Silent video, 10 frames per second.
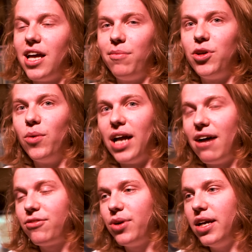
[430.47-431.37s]
kept going
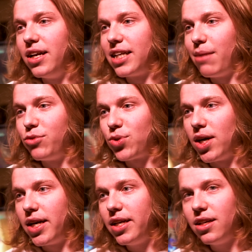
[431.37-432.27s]
after it and kept
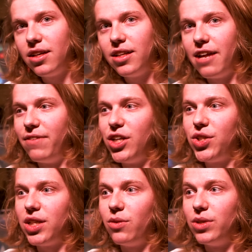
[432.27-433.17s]
trying, that
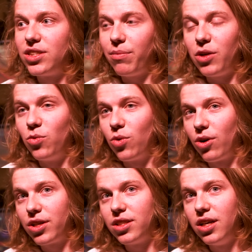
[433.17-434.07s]
eventually when something
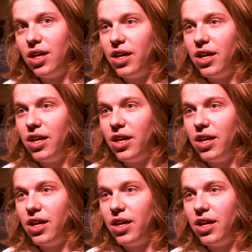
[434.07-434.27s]
worked,